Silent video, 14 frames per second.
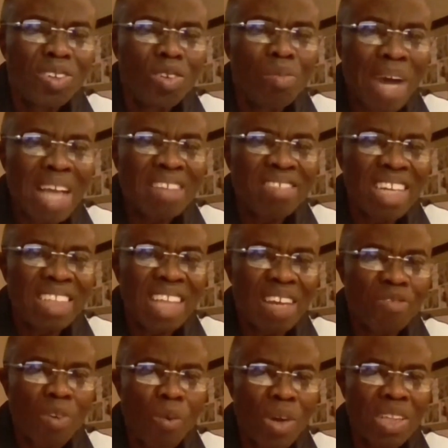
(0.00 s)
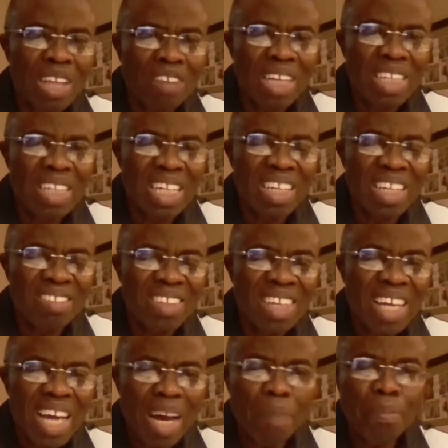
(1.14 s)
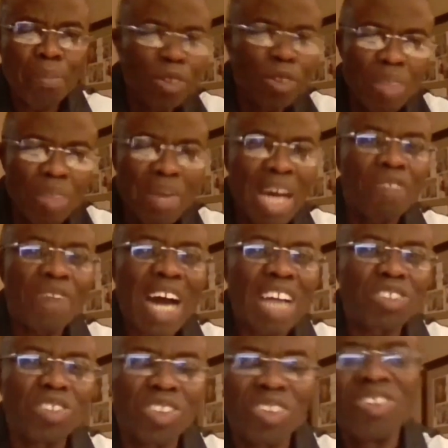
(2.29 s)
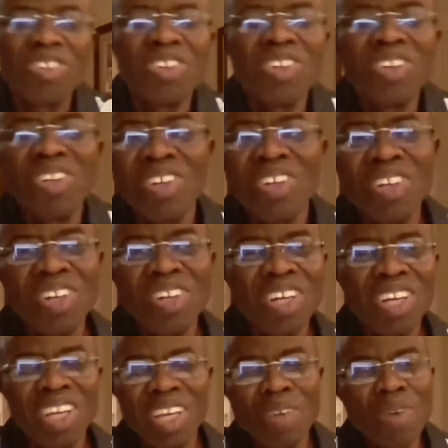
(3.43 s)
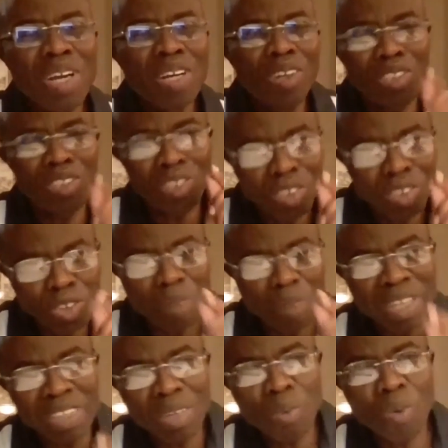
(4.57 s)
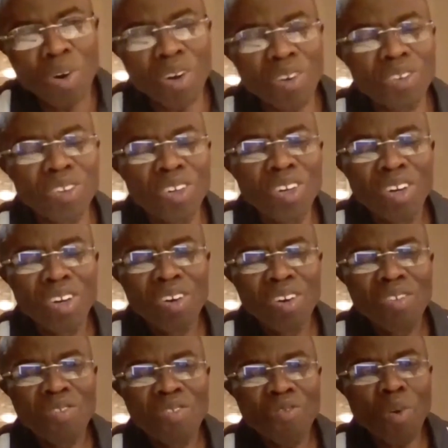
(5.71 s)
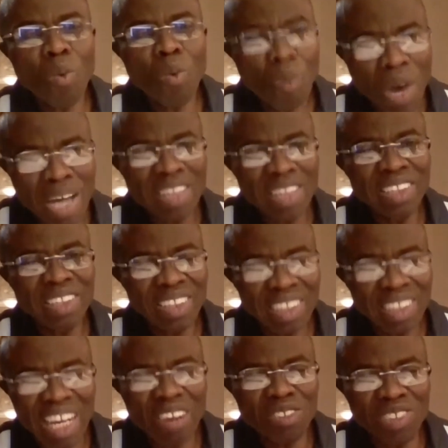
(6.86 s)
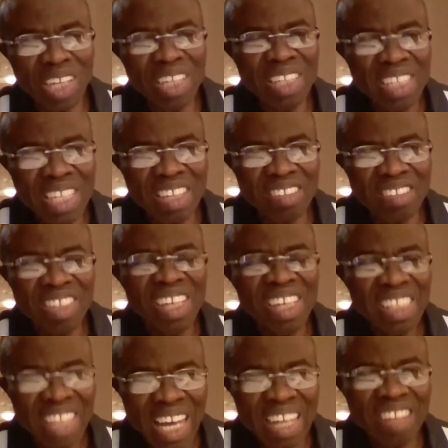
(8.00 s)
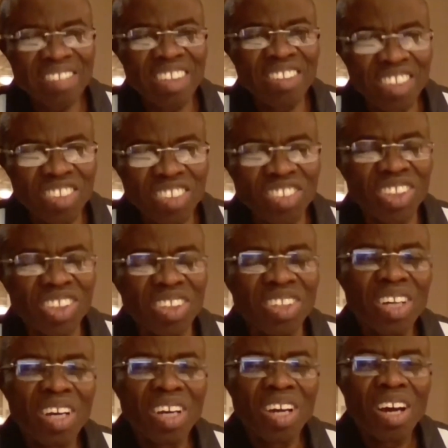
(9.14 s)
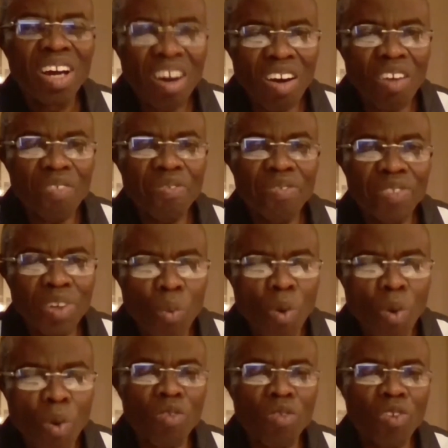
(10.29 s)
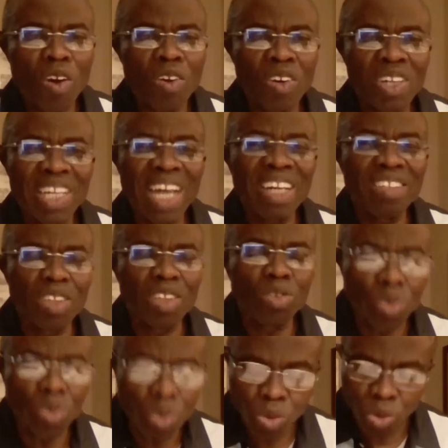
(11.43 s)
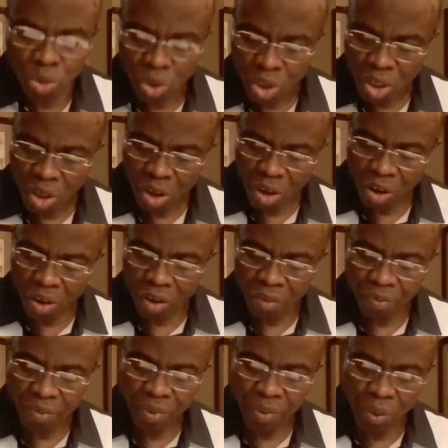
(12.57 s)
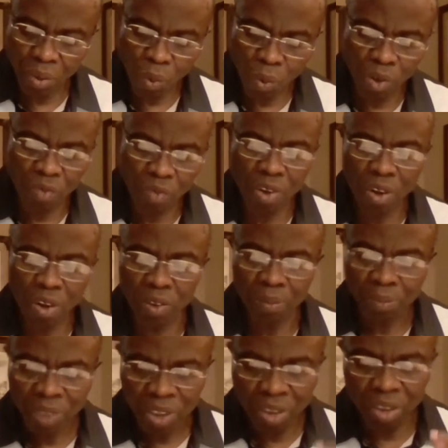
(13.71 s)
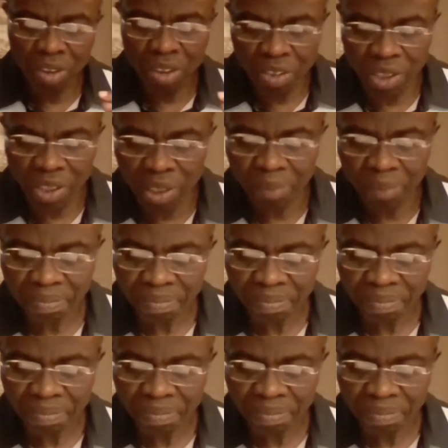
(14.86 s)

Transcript: to bind Satan for one thousand years and put him out of action. He will not torment the world for one thousand years. That is the teaching of the word of God. That is the truth of the word of God. Three,